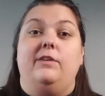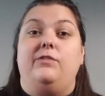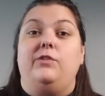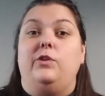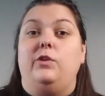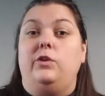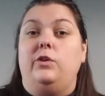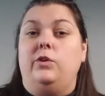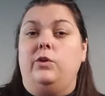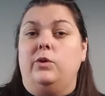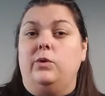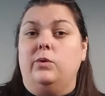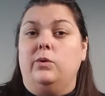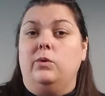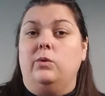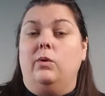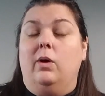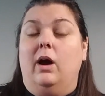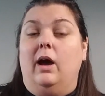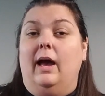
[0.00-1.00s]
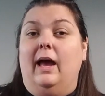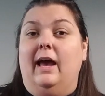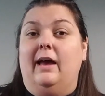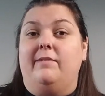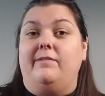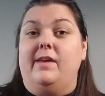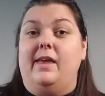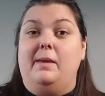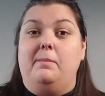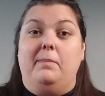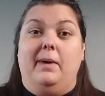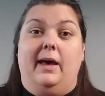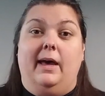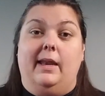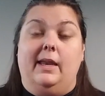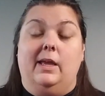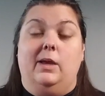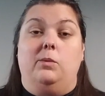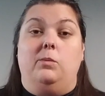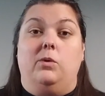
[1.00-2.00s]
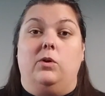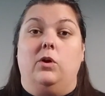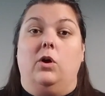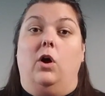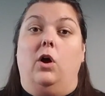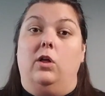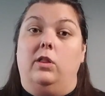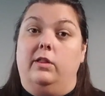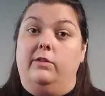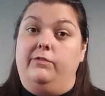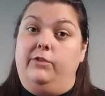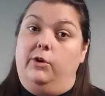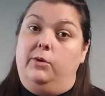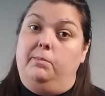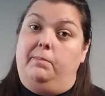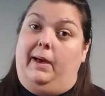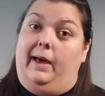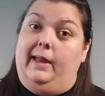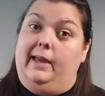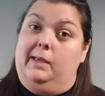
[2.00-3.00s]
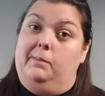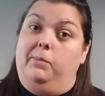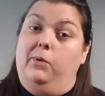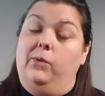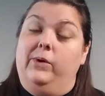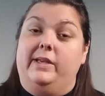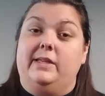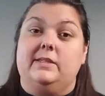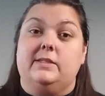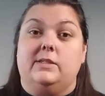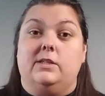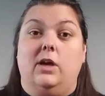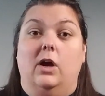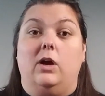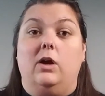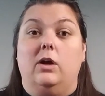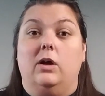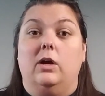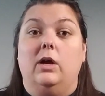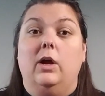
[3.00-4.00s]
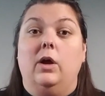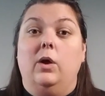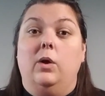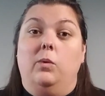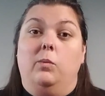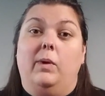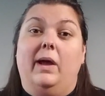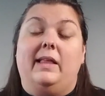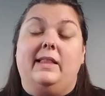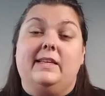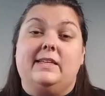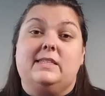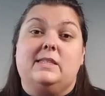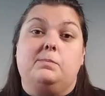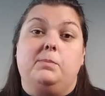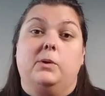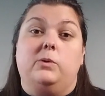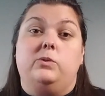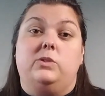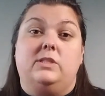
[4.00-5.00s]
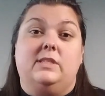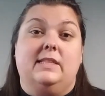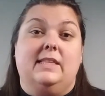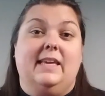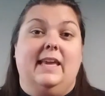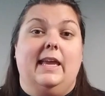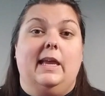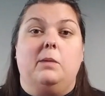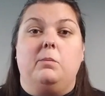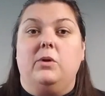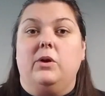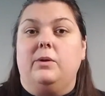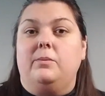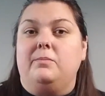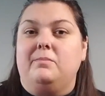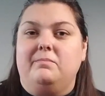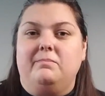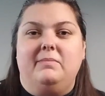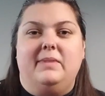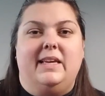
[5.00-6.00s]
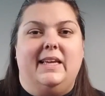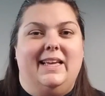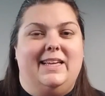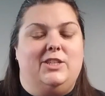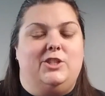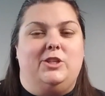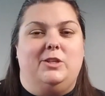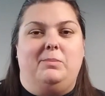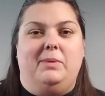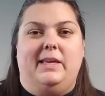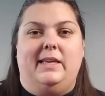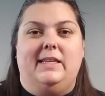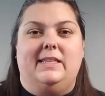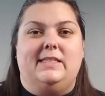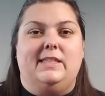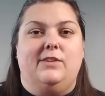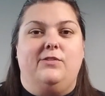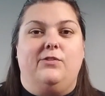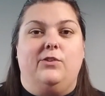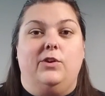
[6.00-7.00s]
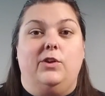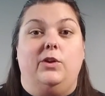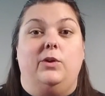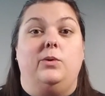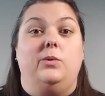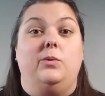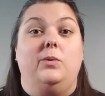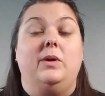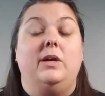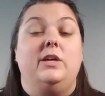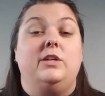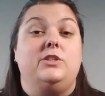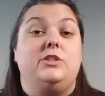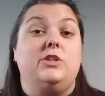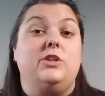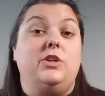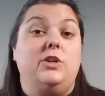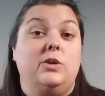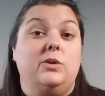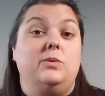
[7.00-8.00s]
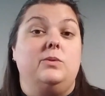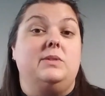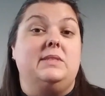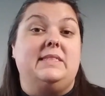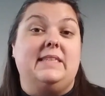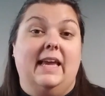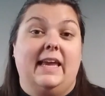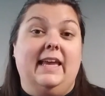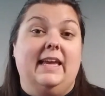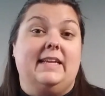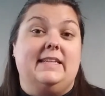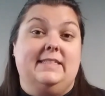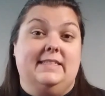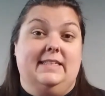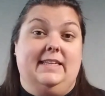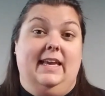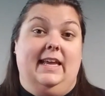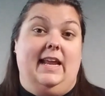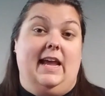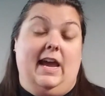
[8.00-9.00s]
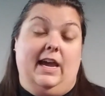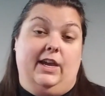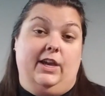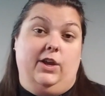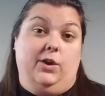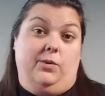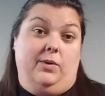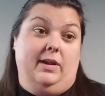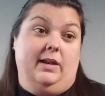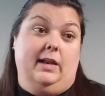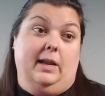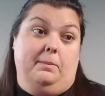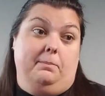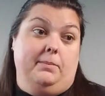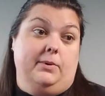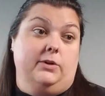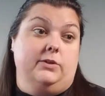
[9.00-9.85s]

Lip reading: And if you have a body where all of your body points are well exposed to the camera, it should be easy for you to use and to get accurate